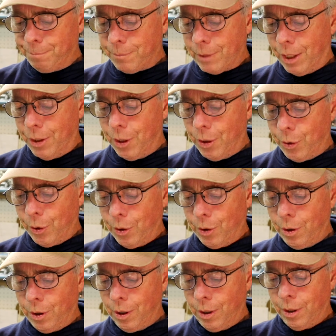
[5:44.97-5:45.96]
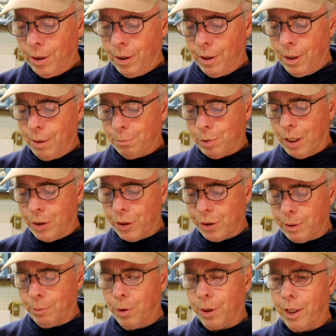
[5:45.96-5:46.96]
Another
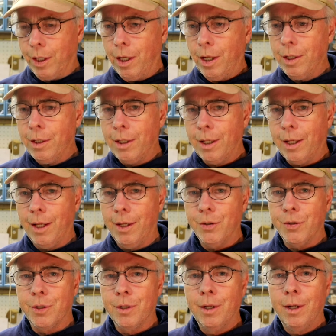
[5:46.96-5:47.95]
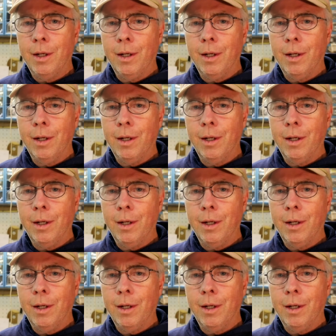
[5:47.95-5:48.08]
project I'm working on has,